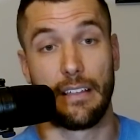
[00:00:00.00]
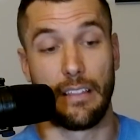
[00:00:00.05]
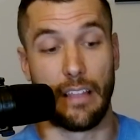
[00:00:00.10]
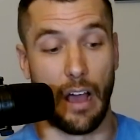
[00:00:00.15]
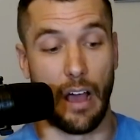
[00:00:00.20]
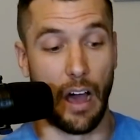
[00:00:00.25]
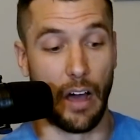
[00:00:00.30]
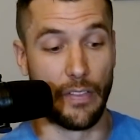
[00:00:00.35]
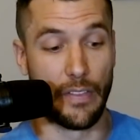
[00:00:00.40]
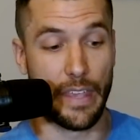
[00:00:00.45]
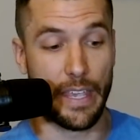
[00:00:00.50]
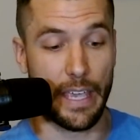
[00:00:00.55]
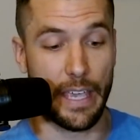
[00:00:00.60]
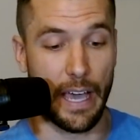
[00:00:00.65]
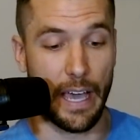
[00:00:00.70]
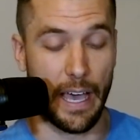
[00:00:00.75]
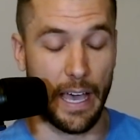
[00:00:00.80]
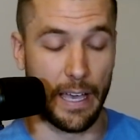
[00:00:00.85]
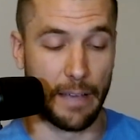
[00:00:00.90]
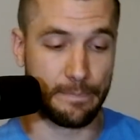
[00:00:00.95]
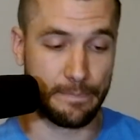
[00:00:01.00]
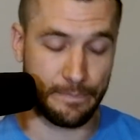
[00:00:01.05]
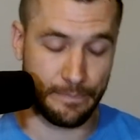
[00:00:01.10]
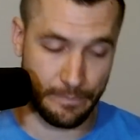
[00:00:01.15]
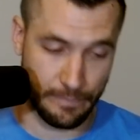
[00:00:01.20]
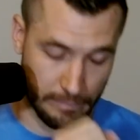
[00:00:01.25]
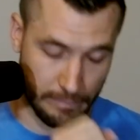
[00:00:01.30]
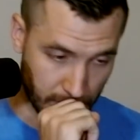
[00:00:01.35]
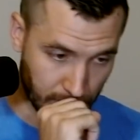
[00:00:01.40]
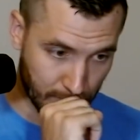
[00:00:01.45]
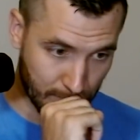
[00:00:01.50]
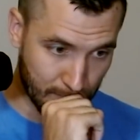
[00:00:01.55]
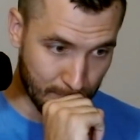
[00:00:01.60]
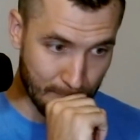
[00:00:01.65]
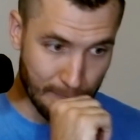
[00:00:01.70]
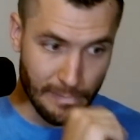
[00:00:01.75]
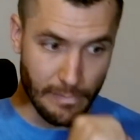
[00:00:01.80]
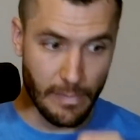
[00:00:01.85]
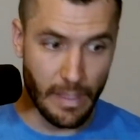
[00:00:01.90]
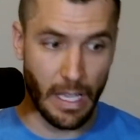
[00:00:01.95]
On the
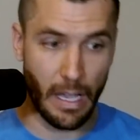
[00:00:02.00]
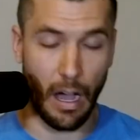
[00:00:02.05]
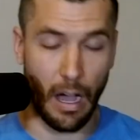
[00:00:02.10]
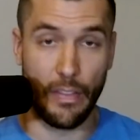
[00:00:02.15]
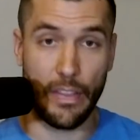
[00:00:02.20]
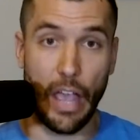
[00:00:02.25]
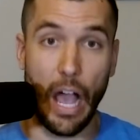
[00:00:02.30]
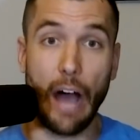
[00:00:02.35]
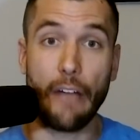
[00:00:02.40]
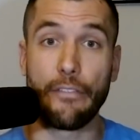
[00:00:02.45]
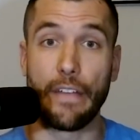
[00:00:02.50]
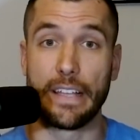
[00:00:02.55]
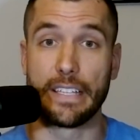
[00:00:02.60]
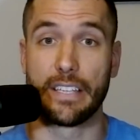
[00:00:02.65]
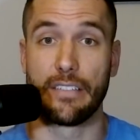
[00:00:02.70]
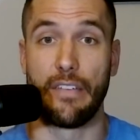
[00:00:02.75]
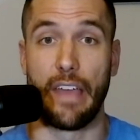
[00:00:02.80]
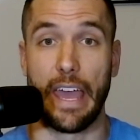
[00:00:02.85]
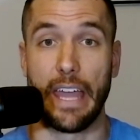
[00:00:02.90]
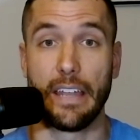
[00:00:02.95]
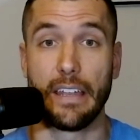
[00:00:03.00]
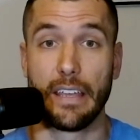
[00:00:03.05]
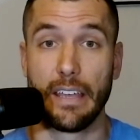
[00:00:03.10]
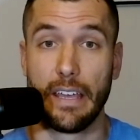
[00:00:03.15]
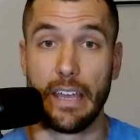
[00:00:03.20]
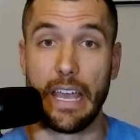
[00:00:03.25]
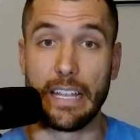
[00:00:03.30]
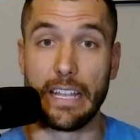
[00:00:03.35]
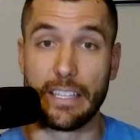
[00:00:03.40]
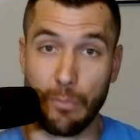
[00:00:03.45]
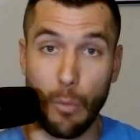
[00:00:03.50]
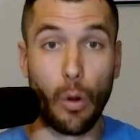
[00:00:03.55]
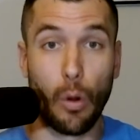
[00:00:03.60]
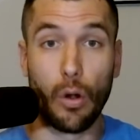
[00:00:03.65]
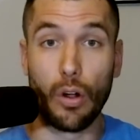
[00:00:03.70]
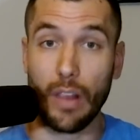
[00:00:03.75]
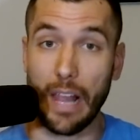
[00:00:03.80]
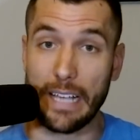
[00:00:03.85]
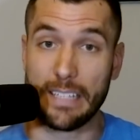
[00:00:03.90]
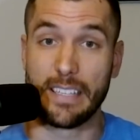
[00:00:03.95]
offensive end, it's more
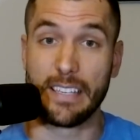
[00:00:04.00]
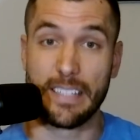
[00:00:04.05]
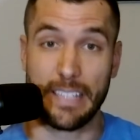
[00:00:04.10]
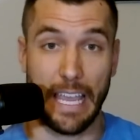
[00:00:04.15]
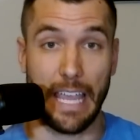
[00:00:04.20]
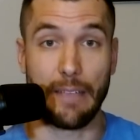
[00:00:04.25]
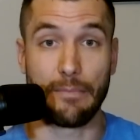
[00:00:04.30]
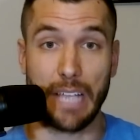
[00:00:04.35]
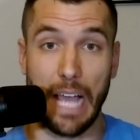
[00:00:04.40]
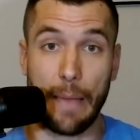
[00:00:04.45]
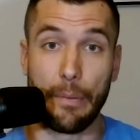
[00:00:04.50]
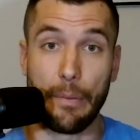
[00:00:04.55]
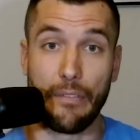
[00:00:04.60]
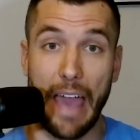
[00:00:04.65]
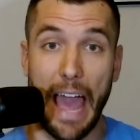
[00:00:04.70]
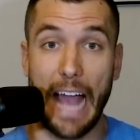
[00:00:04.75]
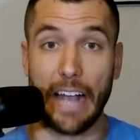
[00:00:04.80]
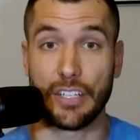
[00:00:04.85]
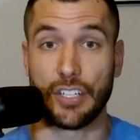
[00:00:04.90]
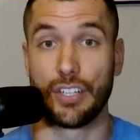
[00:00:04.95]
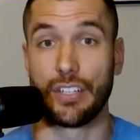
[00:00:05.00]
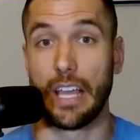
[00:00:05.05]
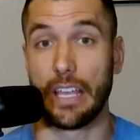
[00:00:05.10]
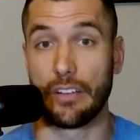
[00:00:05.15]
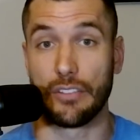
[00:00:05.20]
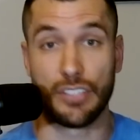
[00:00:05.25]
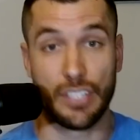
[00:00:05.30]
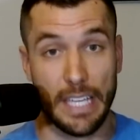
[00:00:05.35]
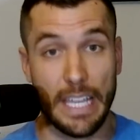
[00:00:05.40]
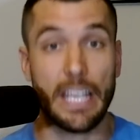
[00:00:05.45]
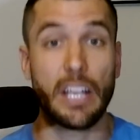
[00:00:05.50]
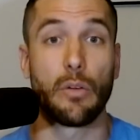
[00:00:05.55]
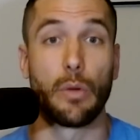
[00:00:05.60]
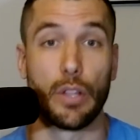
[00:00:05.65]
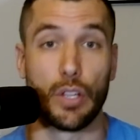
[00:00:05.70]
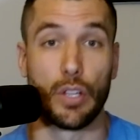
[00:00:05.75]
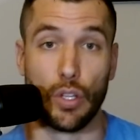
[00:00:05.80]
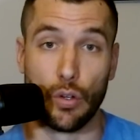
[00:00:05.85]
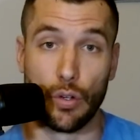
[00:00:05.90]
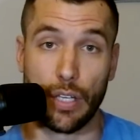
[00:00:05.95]
or less the same type of action that you're seeing
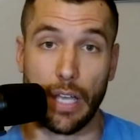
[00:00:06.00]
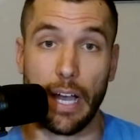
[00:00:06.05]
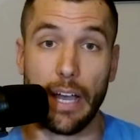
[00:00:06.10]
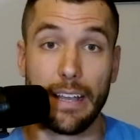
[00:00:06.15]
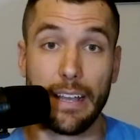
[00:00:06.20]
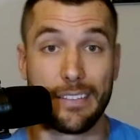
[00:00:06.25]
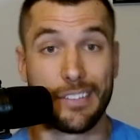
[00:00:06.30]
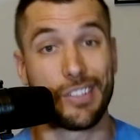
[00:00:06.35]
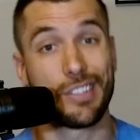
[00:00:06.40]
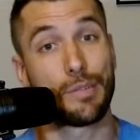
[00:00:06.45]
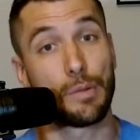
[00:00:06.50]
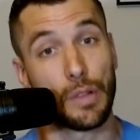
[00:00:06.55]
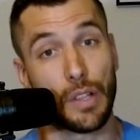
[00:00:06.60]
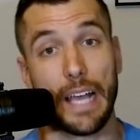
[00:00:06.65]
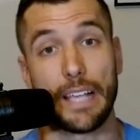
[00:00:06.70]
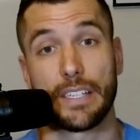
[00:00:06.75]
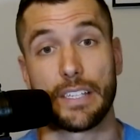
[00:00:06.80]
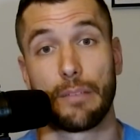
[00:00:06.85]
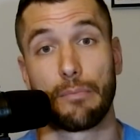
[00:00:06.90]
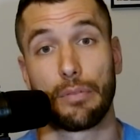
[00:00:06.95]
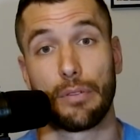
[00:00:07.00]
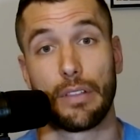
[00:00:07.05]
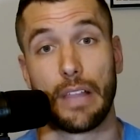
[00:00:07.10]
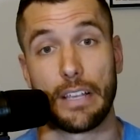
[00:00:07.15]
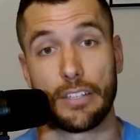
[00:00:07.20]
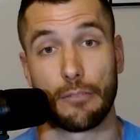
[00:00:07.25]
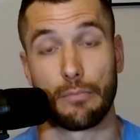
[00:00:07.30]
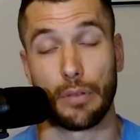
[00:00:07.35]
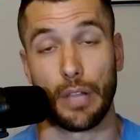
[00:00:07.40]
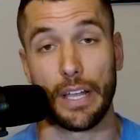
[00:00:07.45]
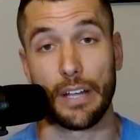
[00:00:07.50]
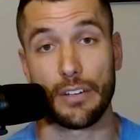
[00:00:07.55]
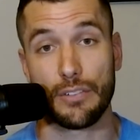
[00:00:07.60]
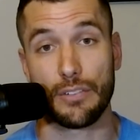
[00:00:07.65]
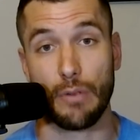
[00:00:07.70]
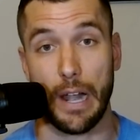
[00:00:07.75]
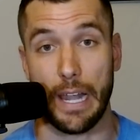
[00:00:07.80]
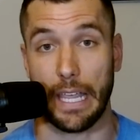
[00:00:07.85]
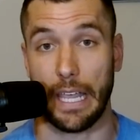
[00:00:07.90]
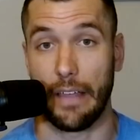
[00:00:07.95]
with Luka. It's just with lesser players
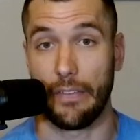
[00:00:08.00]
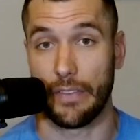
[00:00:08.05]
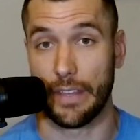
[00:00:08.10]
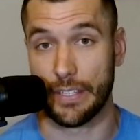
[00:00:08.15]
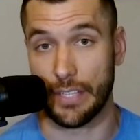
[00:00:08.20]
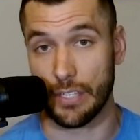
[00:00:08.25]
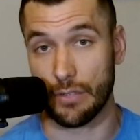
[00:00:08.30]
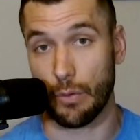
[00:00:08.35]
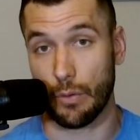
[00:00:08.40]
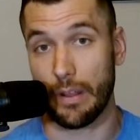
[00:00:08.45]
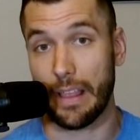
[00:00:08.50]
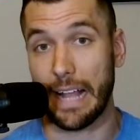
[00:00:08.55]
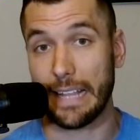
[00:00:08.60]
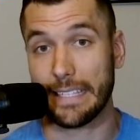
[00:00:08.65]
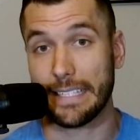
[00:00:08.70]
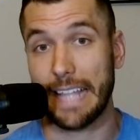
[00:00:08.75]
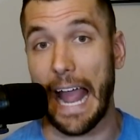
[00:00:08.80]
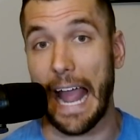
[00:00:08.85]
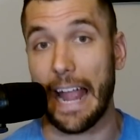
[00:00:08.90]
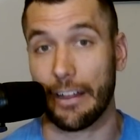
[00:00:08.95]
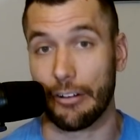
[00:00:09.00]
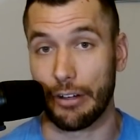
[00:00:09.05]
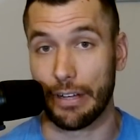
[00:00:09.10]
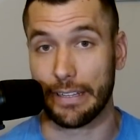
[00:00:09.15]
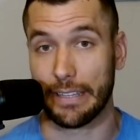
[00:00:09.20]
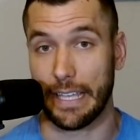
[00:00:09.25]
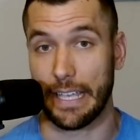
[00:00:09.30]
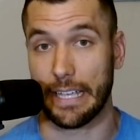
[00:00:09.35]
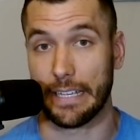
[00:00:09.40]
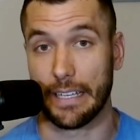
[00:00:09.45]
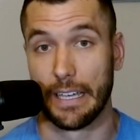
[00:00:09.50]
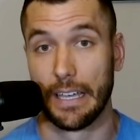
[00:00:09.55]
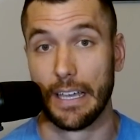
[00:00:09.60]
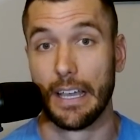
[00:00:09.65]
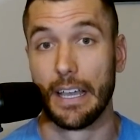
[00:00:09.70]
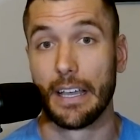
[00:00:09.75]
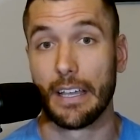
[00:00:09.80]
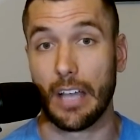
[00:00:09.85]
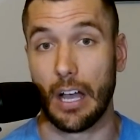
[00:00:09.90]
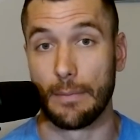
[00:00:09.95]
running it. This is where that staggering thing
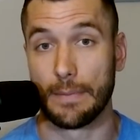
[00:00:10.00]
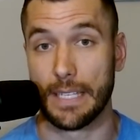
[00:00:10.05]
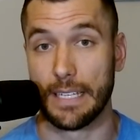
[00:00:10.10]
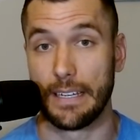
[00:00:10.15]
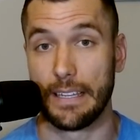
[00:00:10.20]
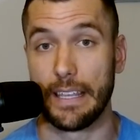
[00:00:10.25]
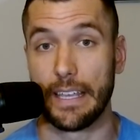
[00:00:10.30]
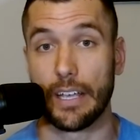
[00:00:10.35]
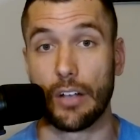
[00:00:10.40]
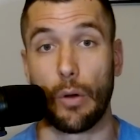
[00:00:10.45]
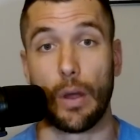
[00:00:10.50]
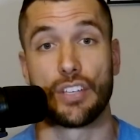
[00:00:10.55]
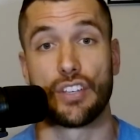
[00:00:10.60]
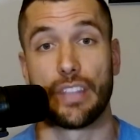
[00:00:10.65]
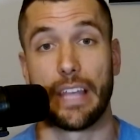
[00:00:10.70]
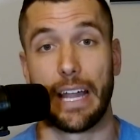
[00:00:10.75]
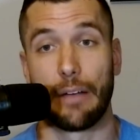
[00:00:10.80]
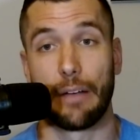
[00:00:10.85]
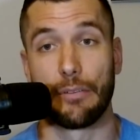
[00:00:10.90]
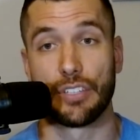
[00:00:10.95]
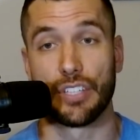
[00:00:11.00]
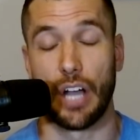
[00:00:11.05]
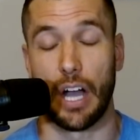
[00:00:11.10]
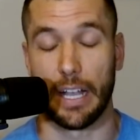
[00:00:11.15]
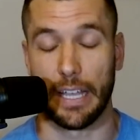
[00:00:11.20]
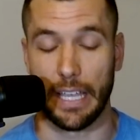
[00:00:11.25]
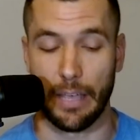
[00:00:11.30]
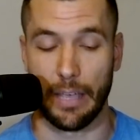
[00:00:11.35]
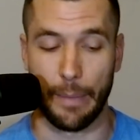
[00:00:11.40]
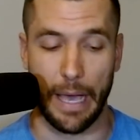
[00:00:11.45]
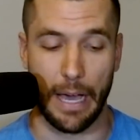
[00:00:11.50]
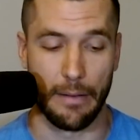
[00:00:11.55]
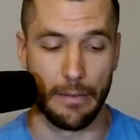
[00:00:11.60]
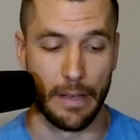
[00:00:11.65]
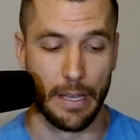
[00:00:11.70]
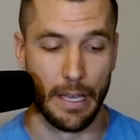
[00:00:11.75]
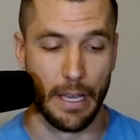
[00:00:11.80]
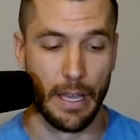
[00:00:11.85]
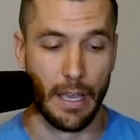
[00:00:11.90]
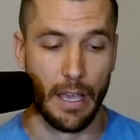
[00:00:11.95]
comes into the equation that I was talking about.
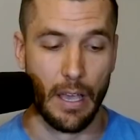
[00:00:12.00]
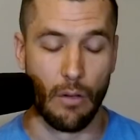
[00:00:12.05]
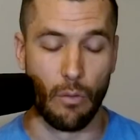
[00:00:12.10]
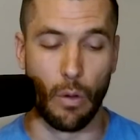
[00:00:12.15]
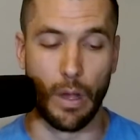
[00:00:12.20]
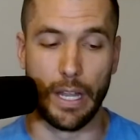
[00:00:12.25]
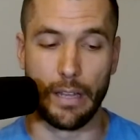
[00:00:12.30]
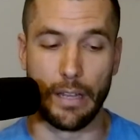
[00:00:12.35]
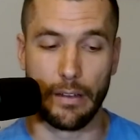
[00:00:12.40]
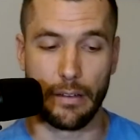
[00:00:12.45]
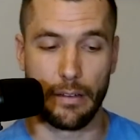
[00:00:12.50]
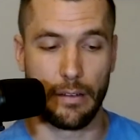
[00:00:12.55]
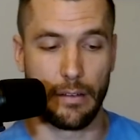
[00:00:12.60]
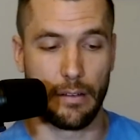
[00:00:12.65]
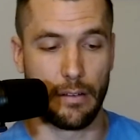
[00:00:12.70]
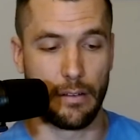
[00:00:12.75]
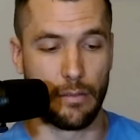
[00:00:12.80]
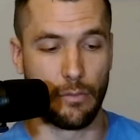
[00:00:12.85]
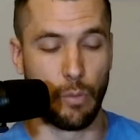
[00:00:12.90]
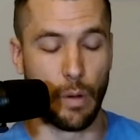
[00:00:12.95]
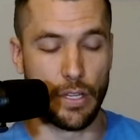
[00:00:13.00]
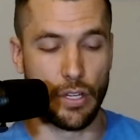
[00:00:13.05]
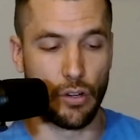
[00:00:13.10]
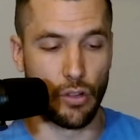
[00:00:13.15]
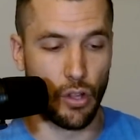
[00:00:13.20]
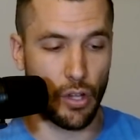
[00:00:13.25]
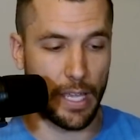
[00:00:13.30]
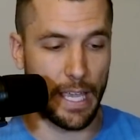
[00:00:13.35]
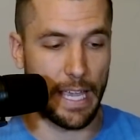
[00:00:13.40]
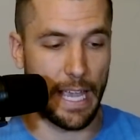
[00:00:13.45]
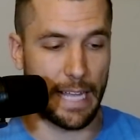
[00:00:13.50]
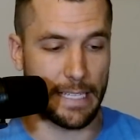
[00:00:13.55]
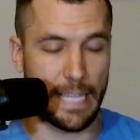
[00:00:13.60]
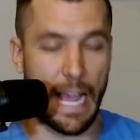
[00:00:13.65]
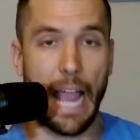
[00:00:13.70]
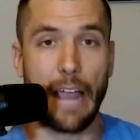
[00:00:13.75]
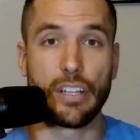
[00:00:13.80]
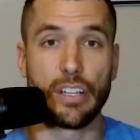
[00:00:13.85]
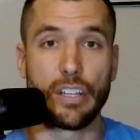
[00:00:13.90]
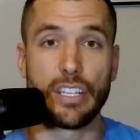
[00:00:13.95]
When you're looking at
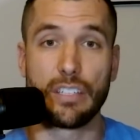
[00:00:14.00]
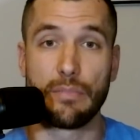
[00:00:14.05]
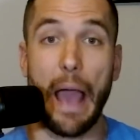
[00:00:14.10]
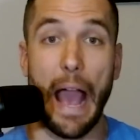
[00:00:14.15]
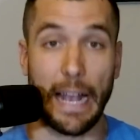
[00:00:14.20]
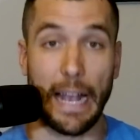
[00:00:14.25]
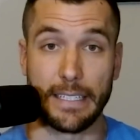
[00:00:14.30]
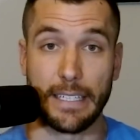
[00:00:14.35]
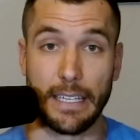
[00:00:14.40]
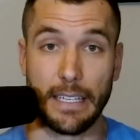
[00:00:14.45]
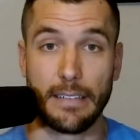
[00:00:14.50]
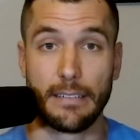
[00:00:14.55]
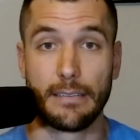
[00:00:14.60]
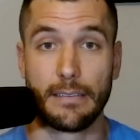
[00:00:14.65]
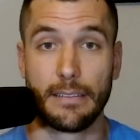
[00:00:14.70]
Tyrese Maxey